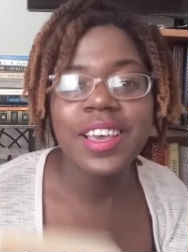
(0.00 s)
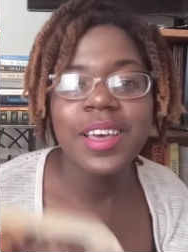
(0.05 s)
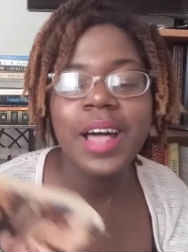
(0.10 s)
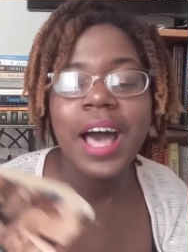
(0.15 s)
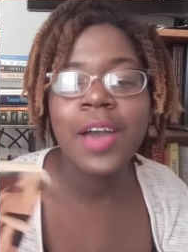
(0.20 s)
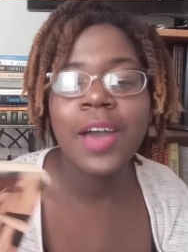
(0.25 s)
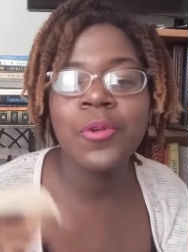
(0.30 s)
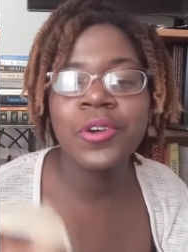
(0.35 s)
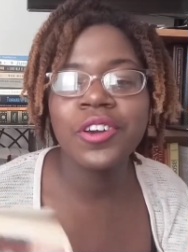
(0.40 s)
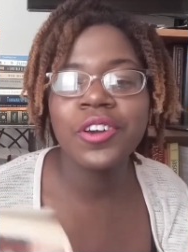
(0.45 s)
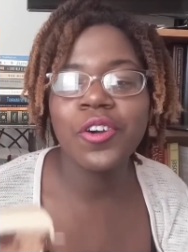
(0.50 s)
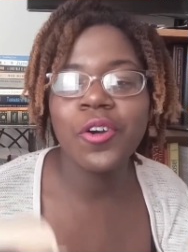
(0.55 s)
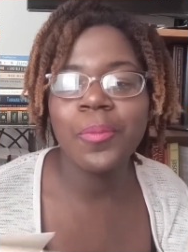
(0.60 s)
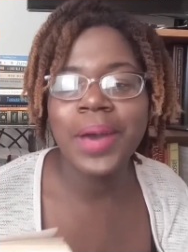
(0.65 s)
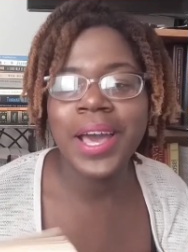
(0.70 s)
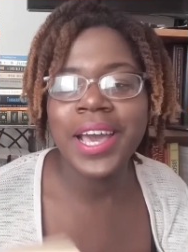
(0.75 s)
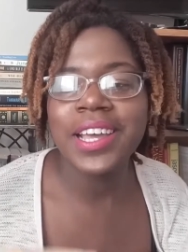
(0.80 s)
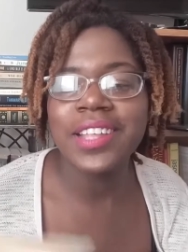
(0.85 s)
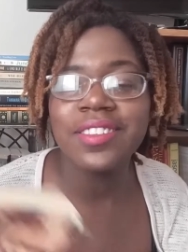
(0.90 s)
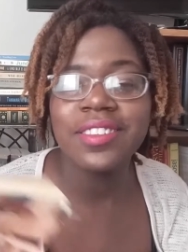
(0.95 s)
I want to go
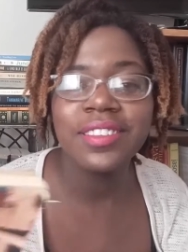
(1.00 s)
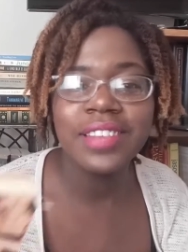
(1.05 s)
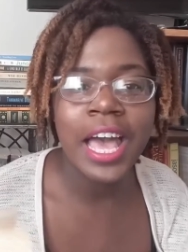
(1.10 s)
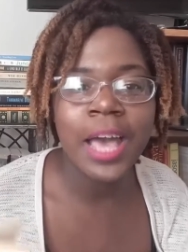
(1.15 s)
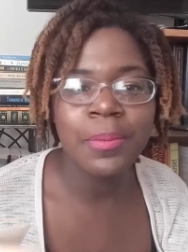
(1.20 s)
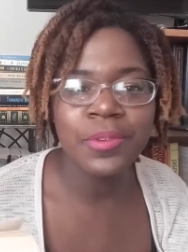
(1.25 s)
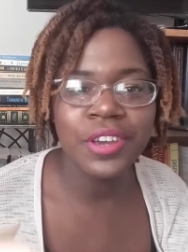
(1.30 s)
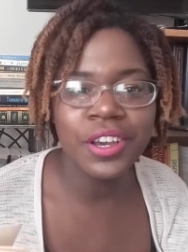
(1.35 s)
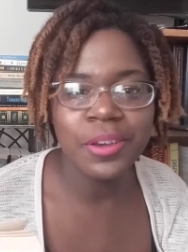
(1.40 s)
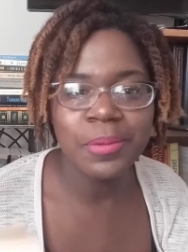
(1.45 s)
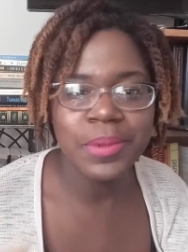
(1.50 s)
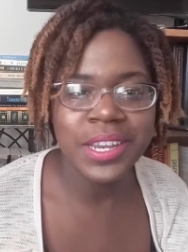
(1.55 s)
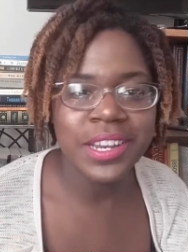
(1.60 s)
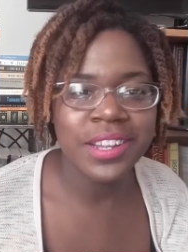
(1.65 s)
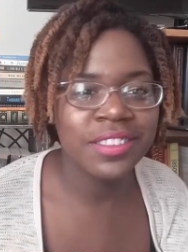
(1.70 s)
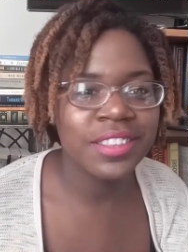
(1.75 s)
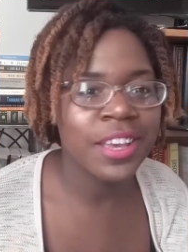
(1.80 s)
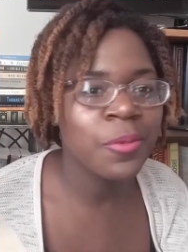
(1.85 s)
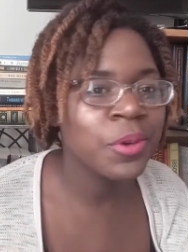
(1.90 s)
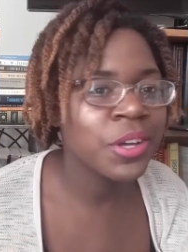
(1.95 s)
back and slap young me
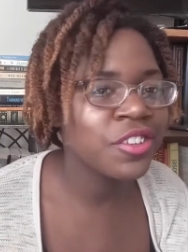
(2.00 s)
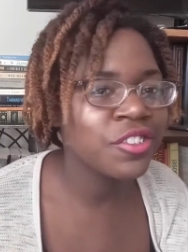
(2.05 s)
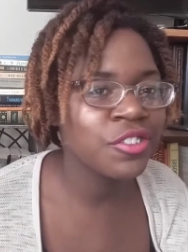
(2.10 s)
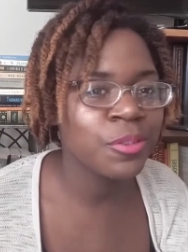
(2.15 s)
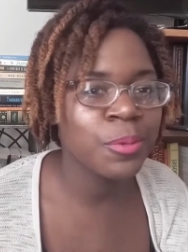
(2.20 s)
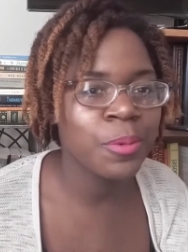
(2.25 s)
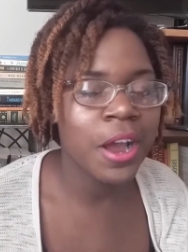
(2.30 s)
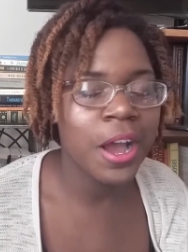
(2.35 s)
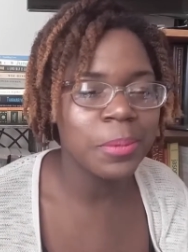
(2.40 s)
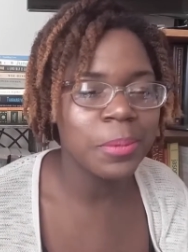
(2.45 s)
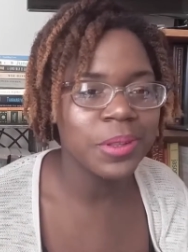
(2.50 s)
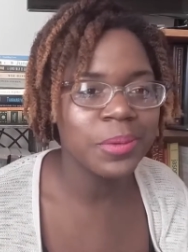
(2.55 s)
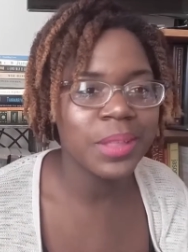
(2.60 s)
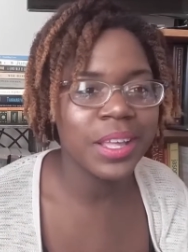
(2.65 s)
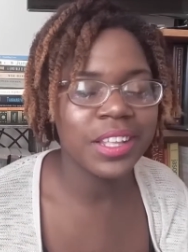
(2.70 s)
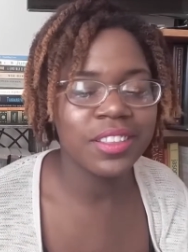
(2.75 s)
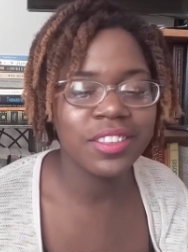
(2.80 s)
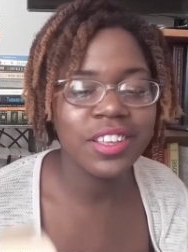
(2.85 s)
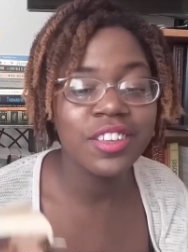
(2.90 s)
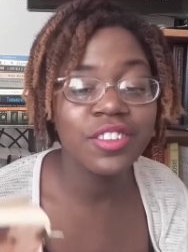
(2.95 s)
and say, "What is your problem?
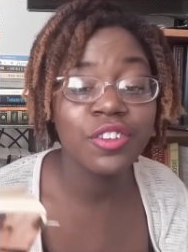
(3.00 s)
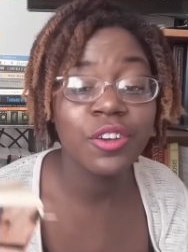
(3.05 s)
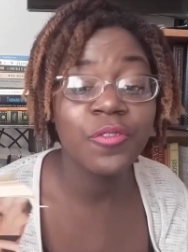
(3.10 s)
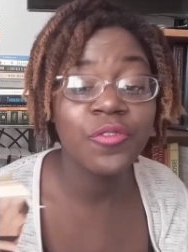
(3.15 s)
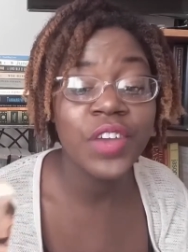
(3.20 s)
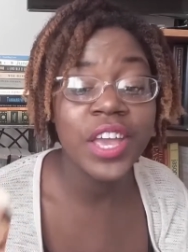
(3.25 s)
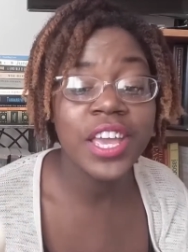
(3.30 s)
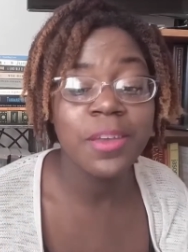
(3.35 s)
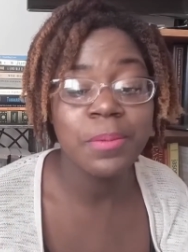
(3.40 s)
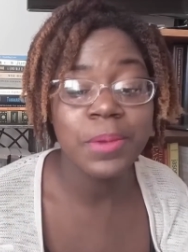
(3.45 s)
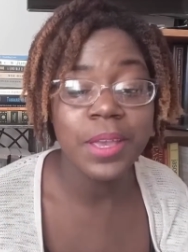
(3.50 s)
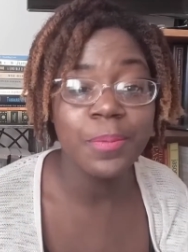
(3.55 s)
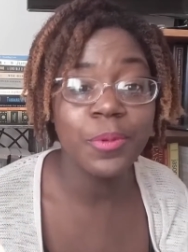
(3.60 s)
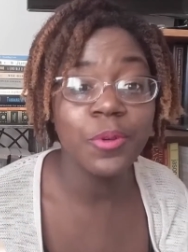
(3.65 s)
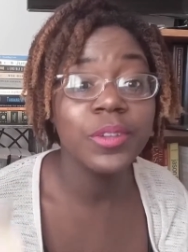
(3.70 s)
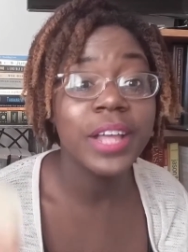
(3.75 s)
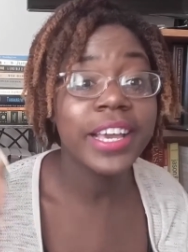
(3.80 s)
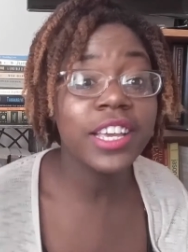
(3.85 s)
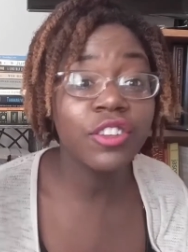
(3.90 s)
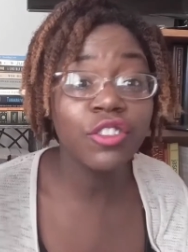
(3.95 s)
Like these are fake people,
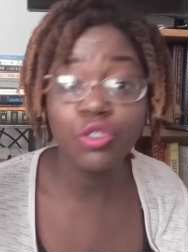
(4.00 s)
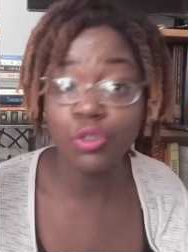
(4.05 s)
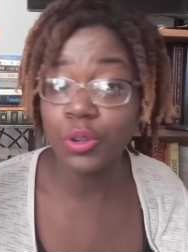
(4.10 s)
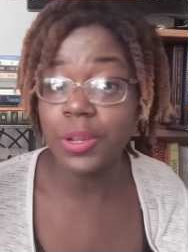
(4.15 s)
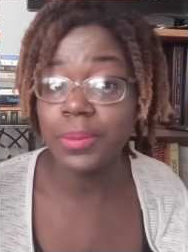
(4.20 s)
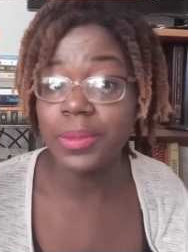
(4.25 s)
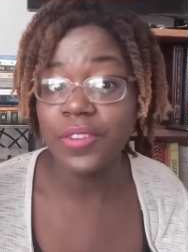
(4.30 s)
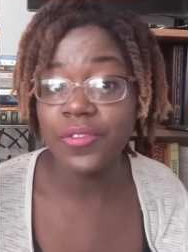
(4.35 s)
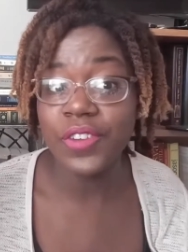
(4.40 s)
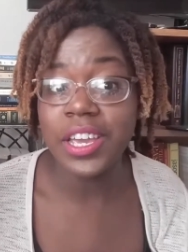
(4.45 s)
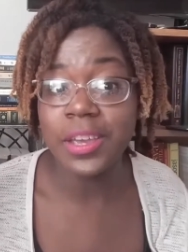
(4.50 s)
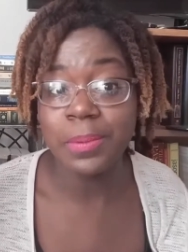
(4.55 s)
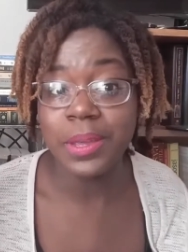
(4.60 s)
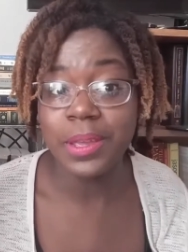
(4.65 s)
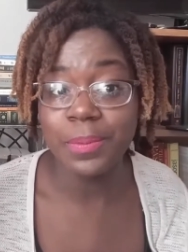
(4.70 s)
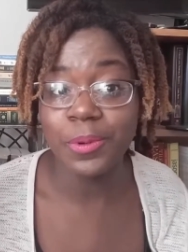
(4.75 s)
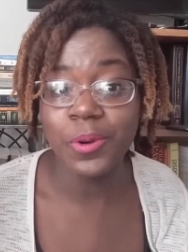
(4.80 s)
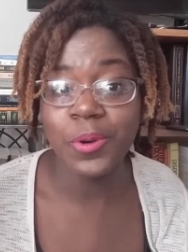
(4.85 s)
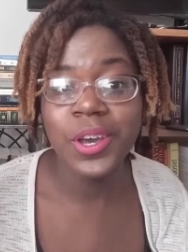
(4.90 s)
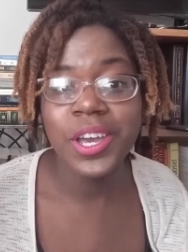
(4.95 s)
like extremely fake
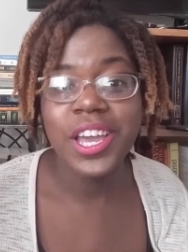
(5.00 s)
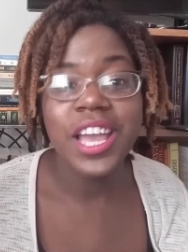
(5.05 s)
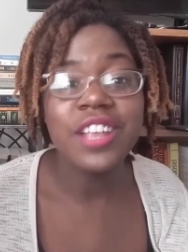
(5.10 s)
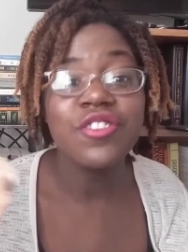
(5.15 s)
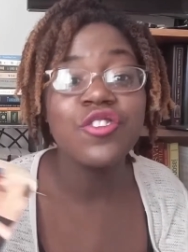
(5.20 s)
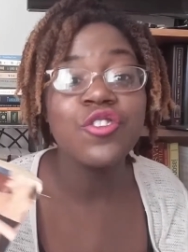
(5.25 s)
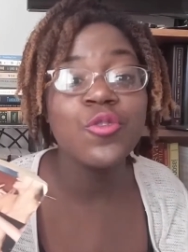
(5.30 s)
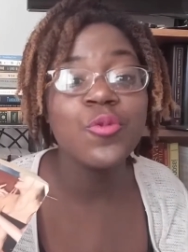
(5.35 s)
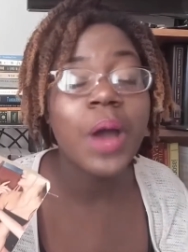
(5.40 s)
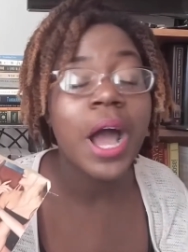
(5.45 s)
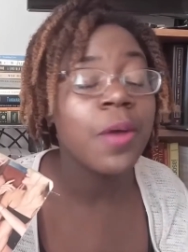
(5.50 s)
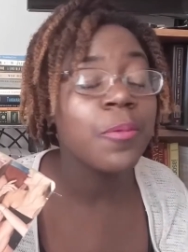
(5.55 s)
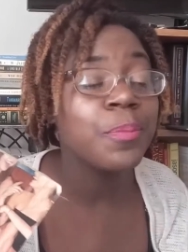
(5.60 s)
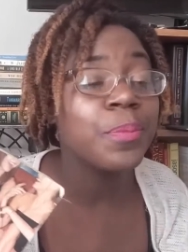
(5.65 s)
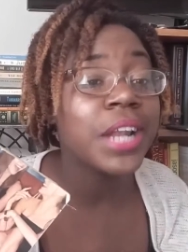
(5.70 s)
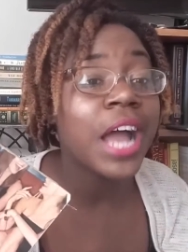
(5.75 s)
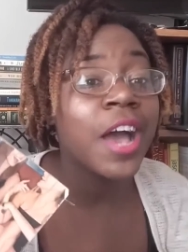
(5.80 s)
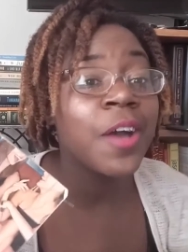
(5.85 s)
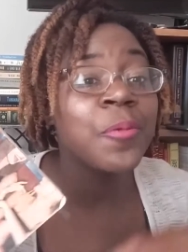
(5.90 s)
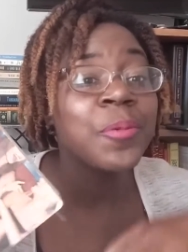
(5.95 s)
people." And you, I,
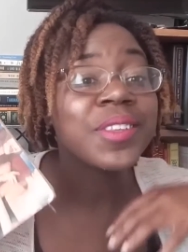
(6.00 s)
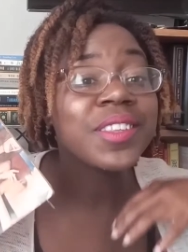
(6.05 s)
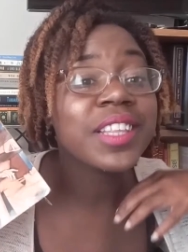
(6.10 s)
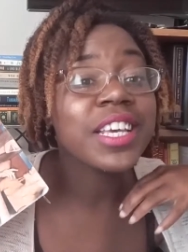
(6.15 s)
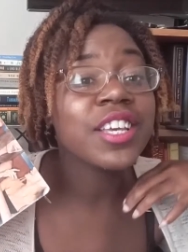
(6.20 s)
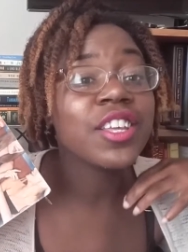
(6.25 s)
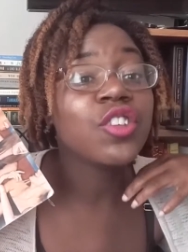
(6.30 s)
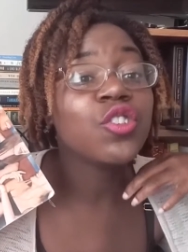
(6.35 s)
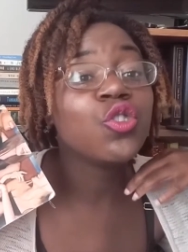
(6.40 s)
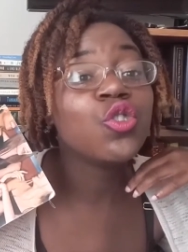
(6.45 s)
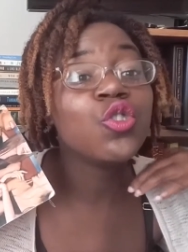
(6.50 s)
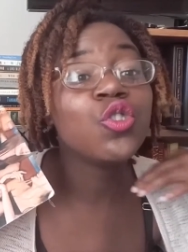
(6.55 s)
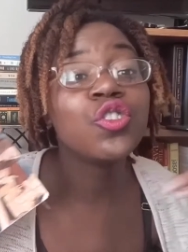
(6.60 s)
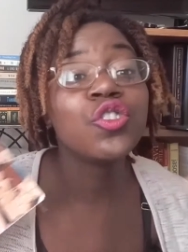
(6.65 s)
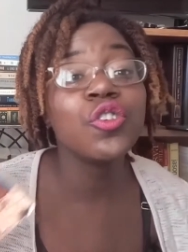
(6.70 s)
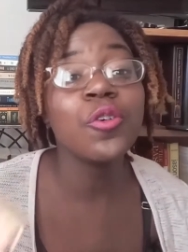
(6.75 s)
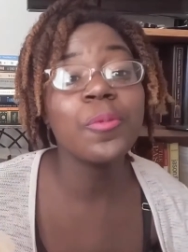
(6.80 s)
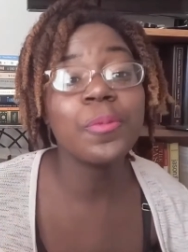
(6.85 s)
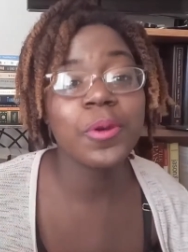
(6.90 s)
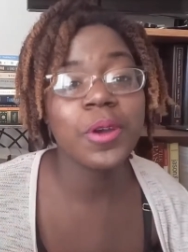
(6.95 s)
but I was like
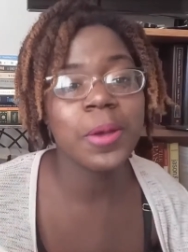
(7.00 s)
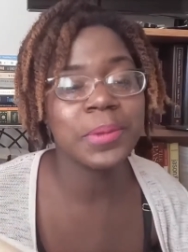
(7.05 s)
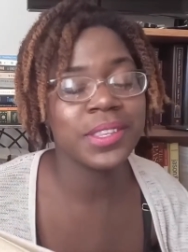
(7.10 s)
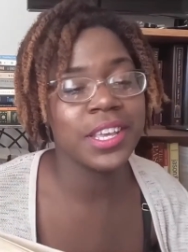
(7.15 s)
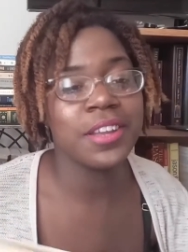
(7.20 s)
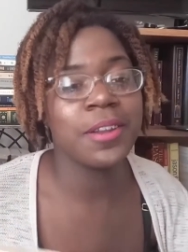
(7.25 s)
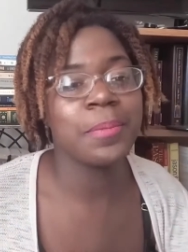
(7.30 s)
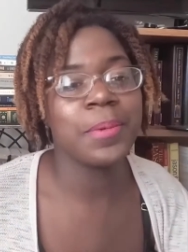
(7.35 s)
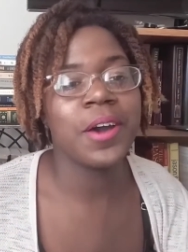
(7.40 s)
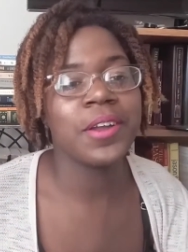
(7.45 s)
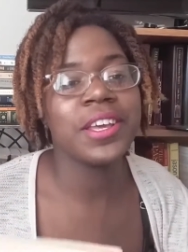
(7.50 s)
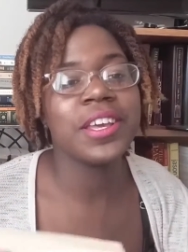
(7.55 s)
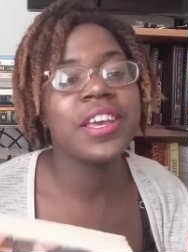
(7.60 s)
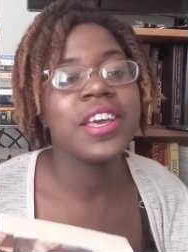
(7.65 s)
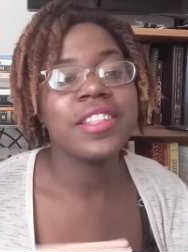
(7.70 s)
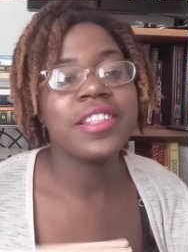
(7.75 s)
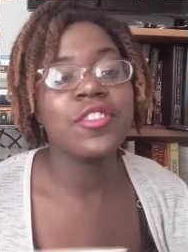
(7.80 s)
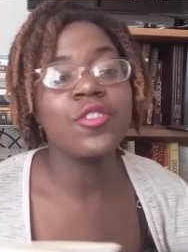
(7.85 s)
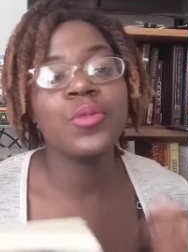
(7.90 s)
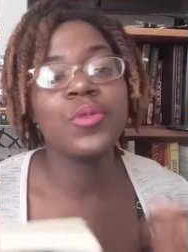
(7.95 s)
super upset about it.
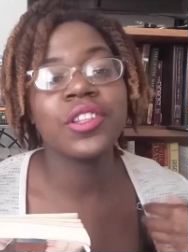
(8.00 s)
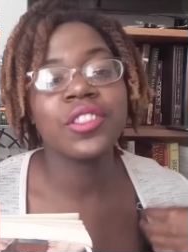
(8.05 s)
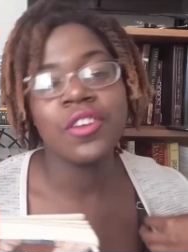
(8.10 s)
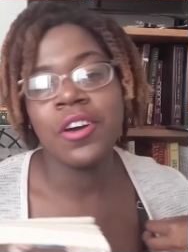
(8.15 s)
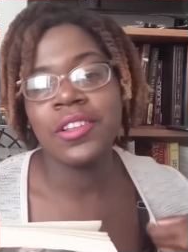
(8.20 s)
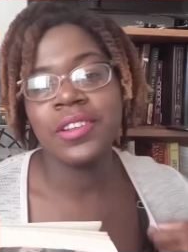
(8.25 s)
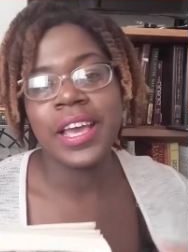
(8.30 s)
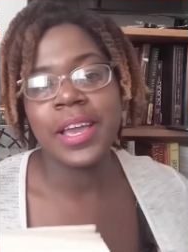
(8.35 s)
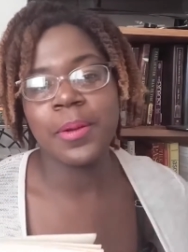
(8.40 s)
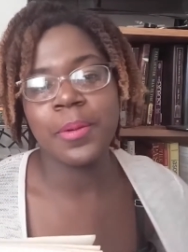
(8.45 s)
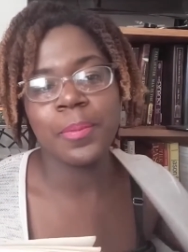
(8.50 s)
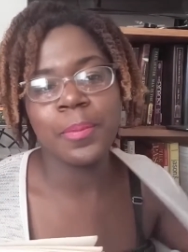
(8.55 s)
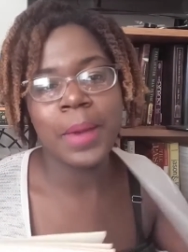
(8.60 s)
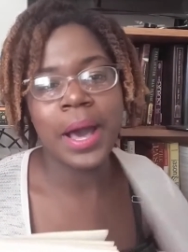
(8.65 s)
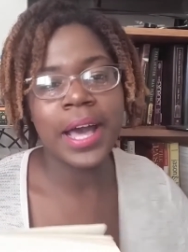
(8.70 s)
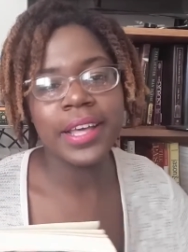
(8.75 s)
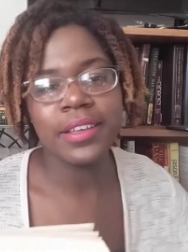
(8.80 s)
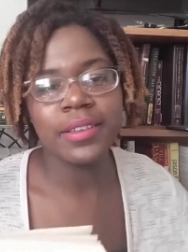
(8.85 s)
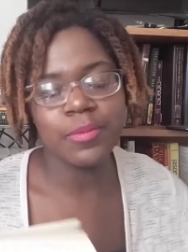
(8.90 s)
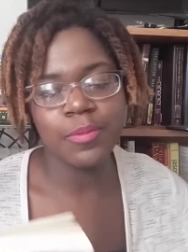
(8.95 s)
You would have thought like
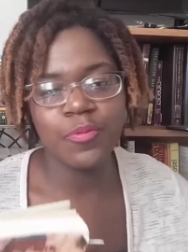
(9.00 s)
my